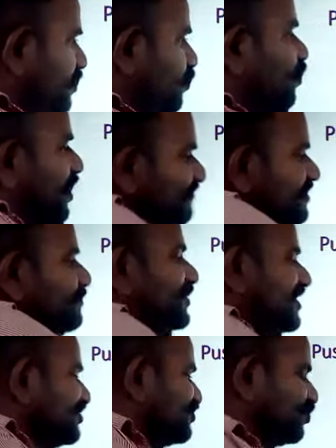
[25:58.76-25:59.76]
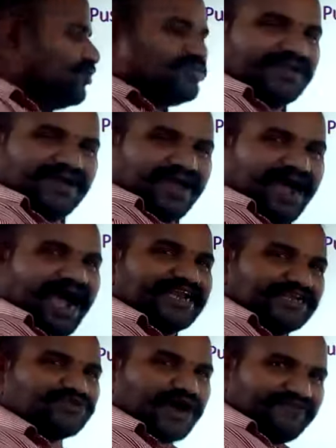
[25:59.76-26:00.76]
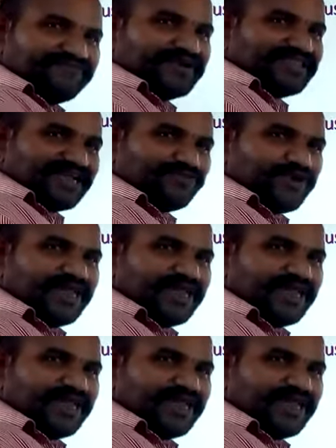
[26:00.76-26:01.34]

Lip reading: one of the pin is used. I need to configure that one